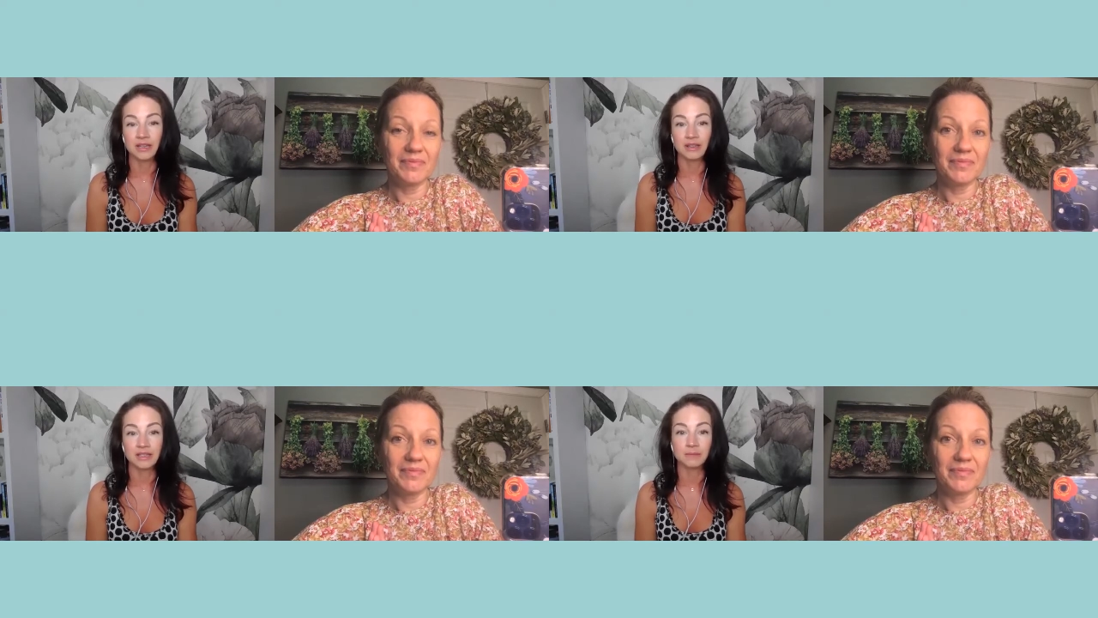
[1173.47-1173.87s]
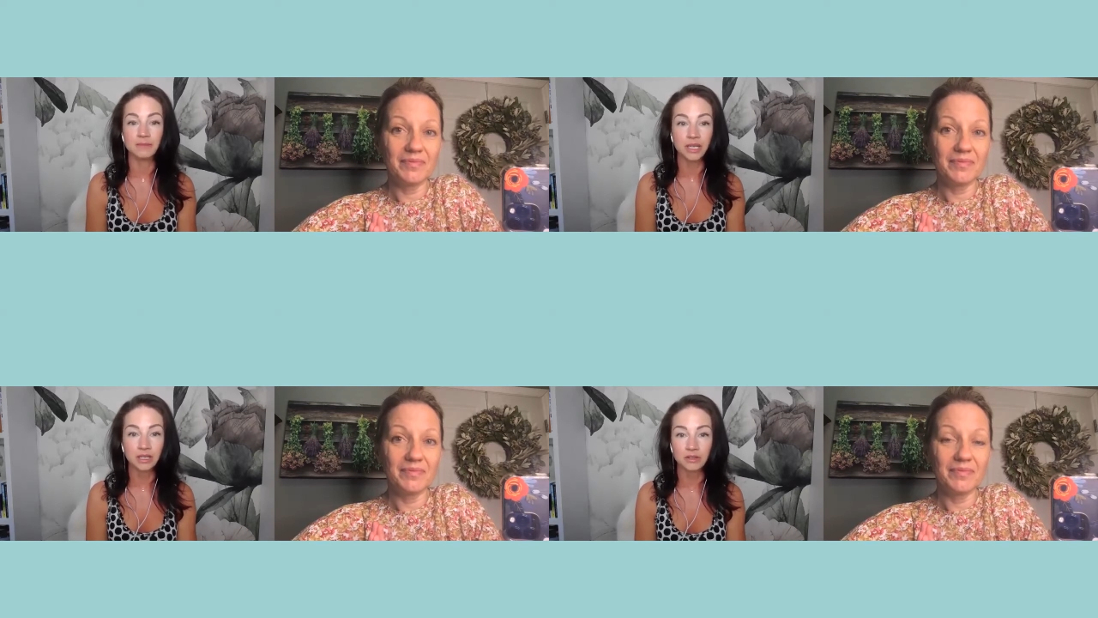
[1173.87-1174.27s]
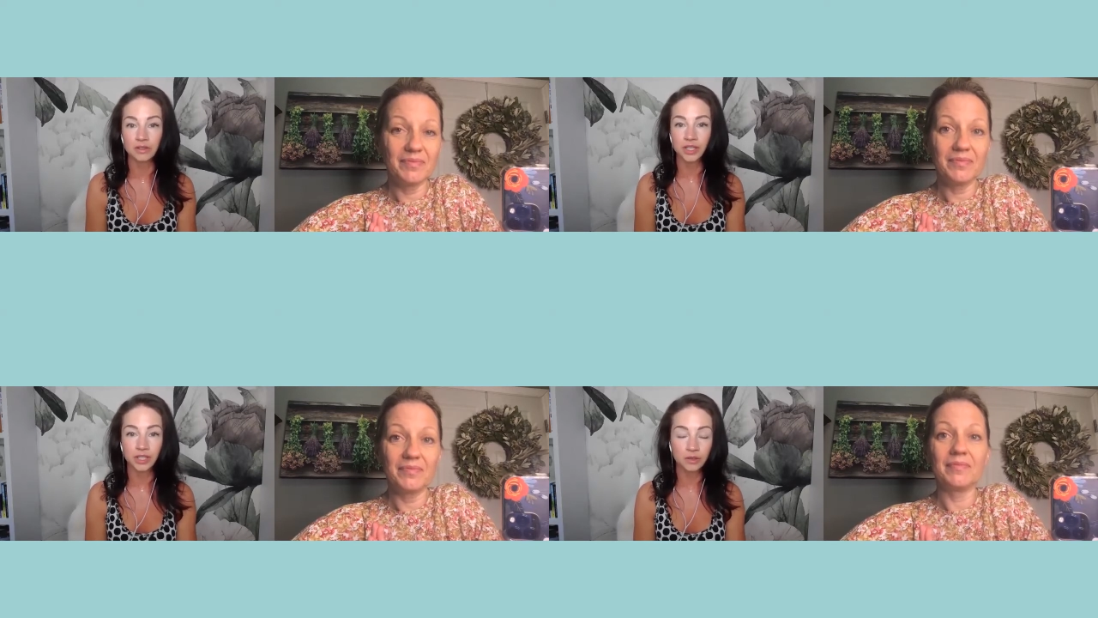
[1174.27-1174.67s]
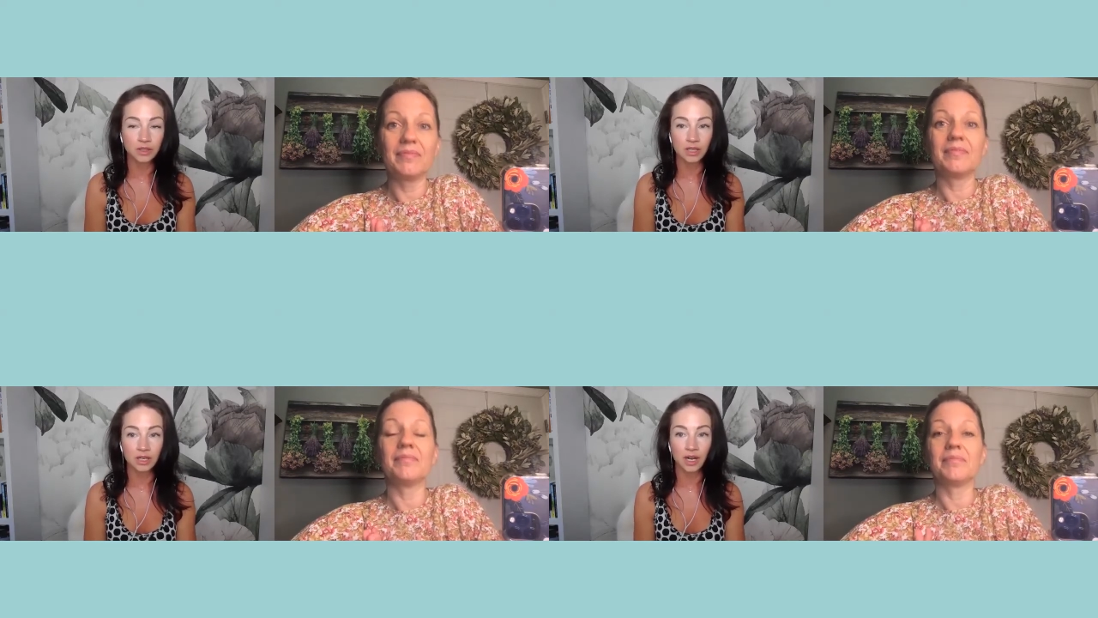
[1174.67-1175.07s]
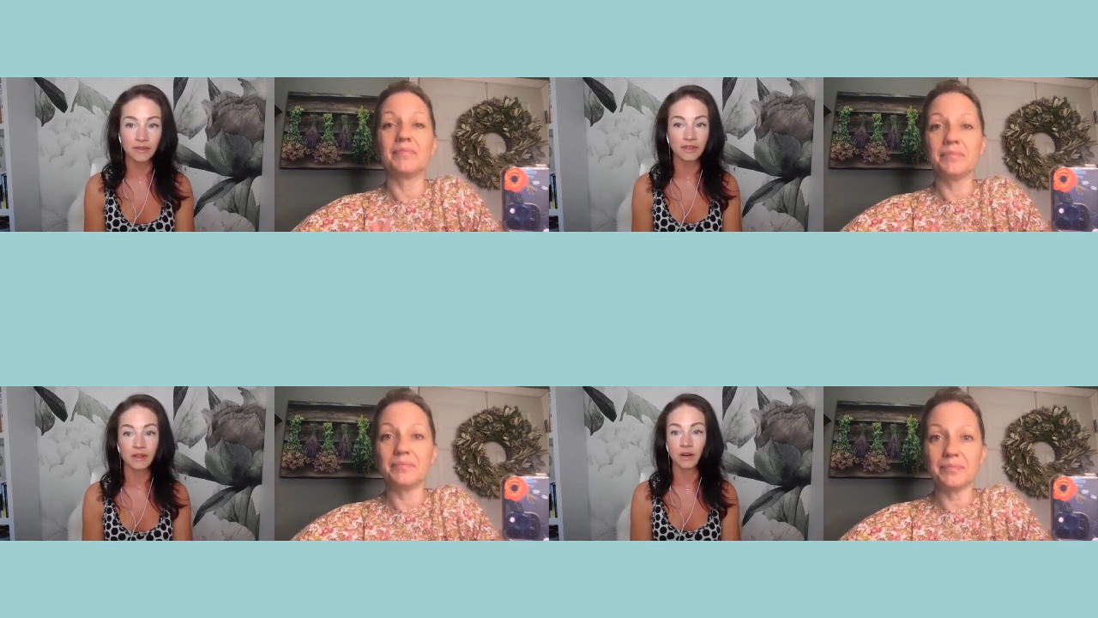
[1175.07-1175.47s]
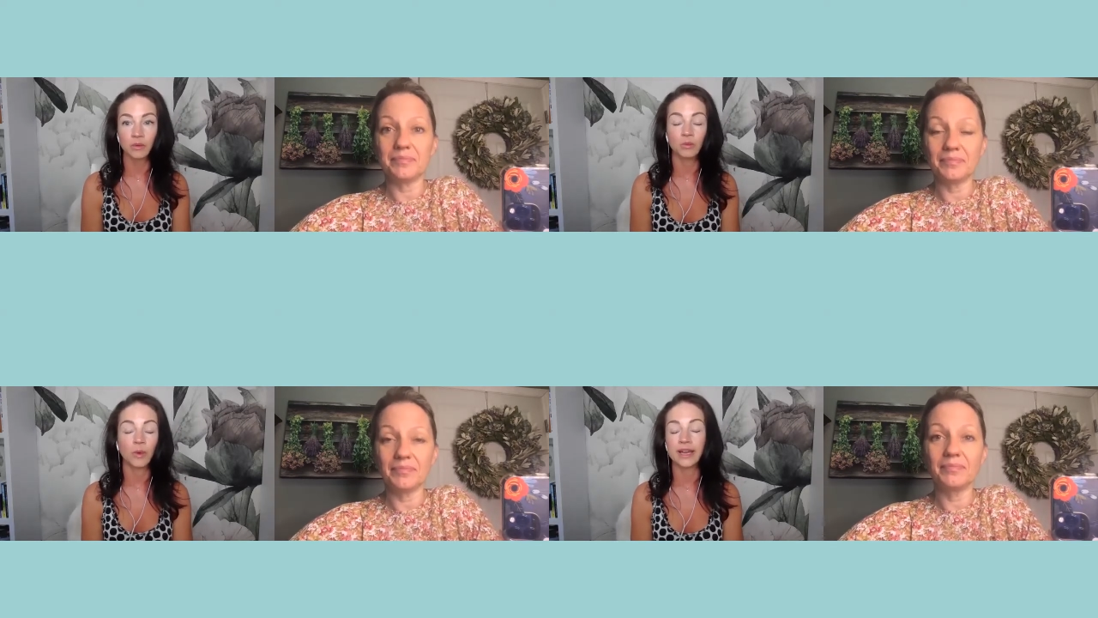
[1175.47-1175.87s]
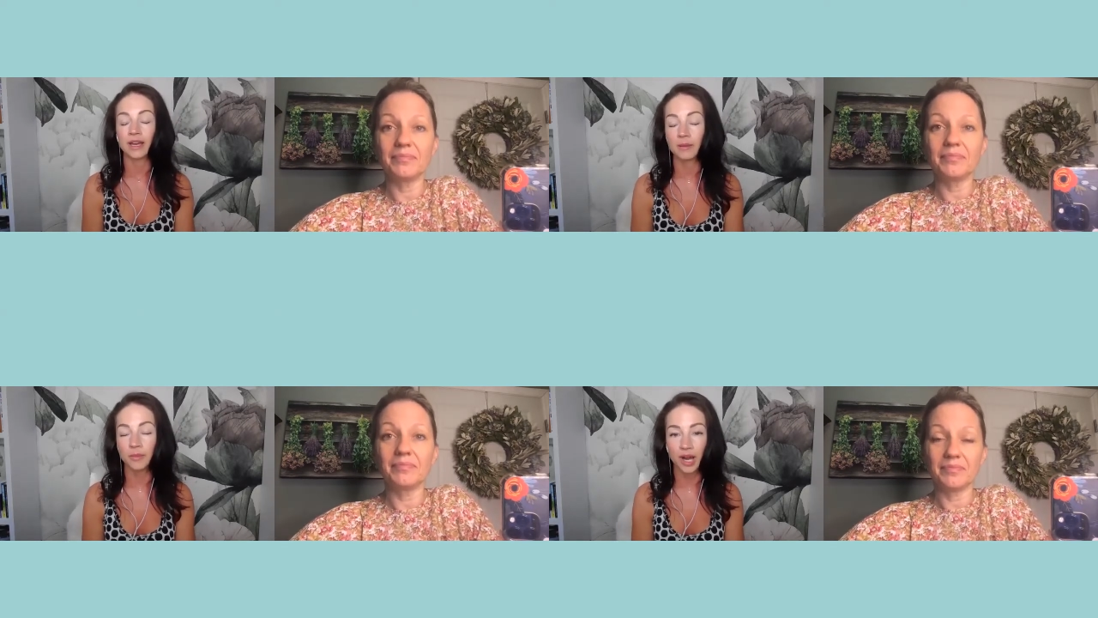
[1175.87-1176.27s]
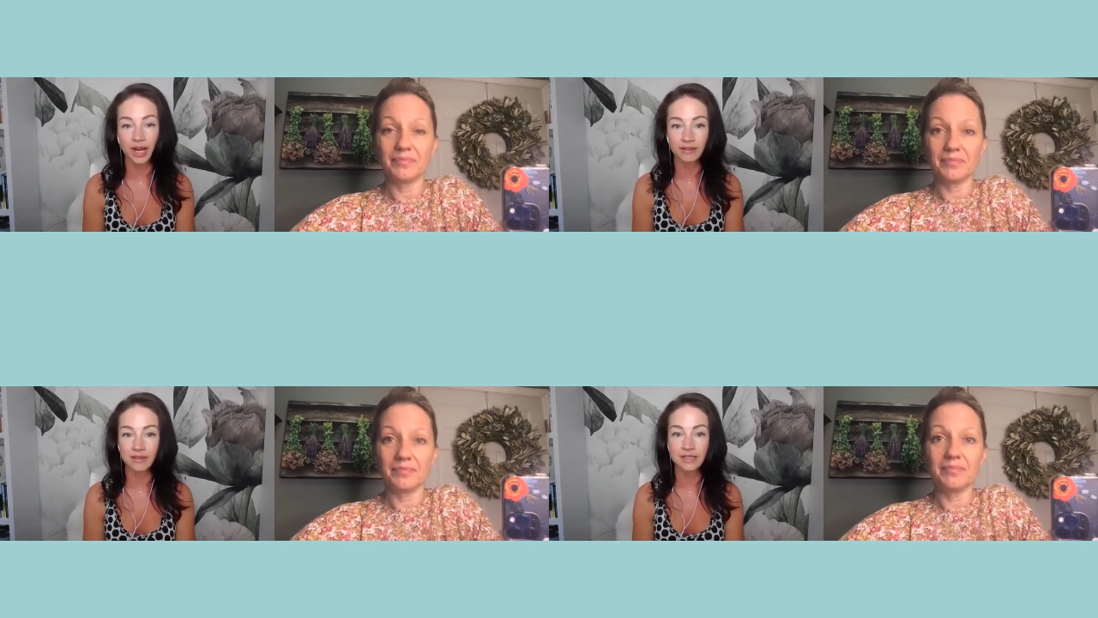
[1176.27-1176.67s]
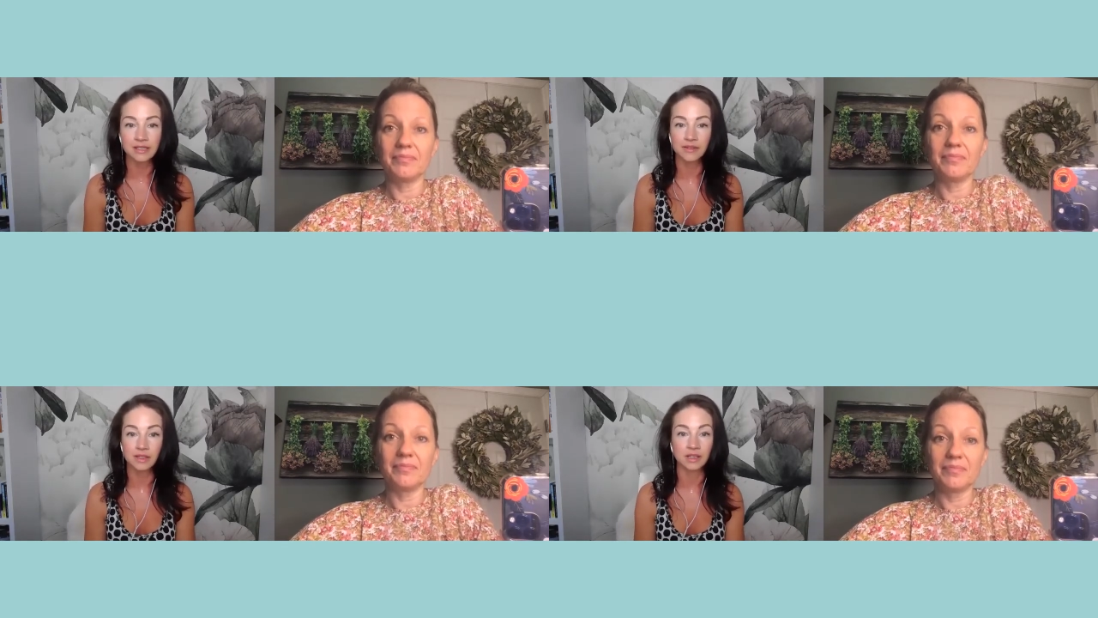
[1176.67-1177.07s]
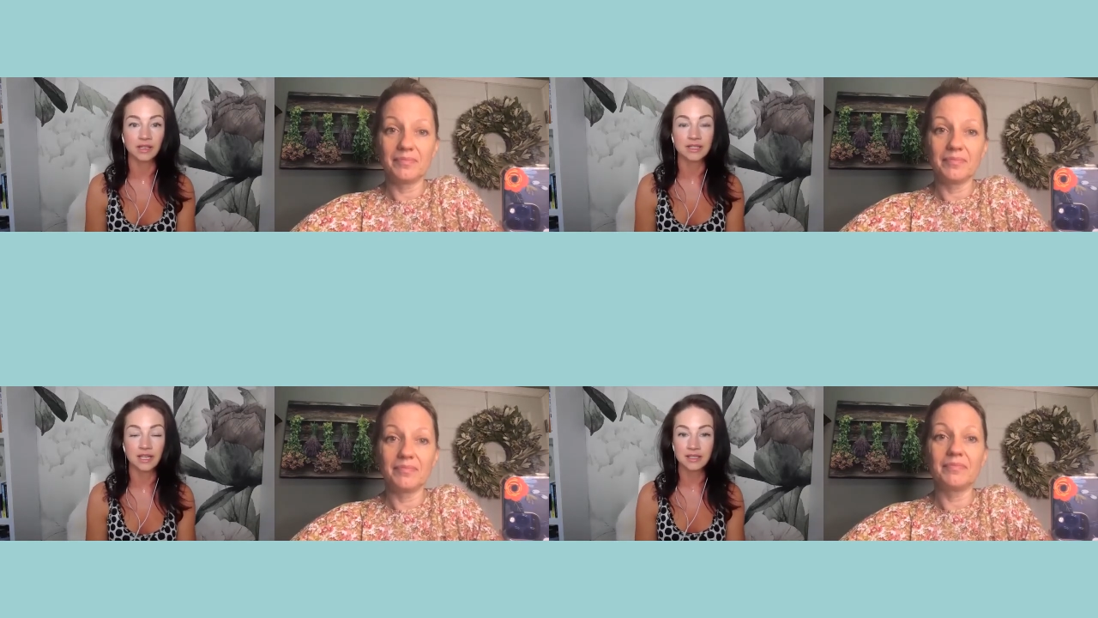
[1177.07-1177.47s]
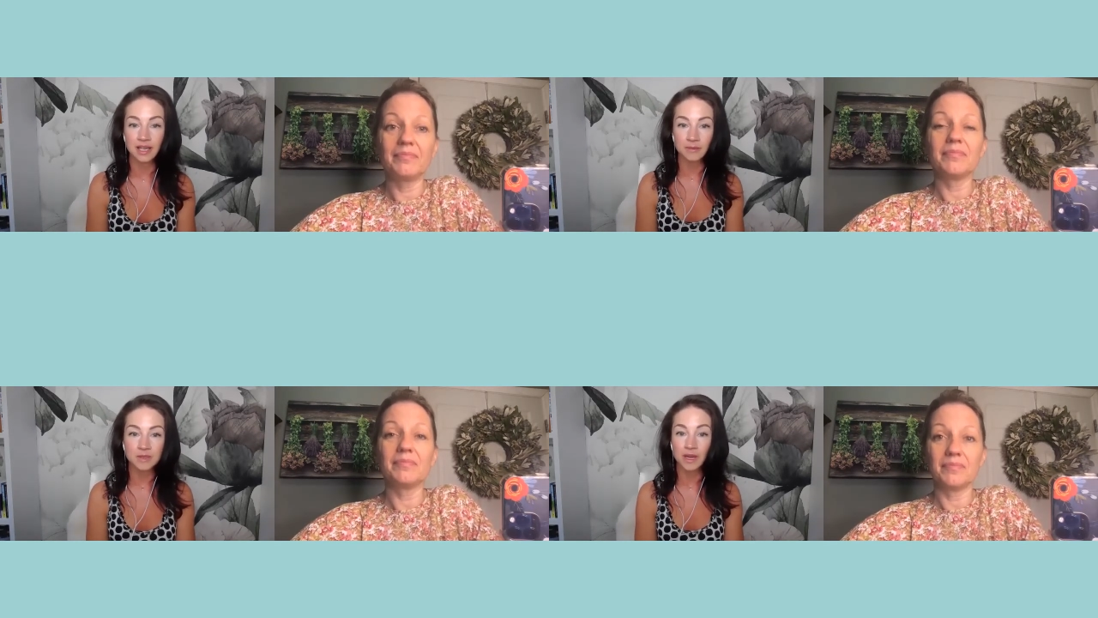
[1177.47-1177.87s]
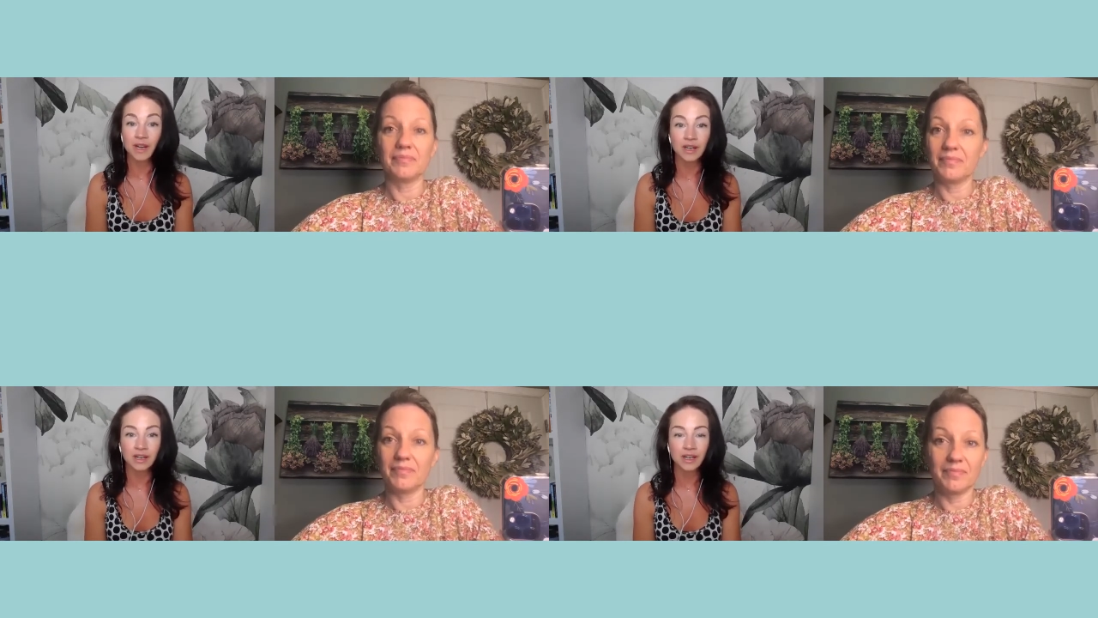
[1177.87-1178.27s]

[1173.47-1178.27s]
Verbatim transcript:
Speaker 1: this miracle cure, and then they're mm-hmm. going to wake up miraculously feeling ten times better.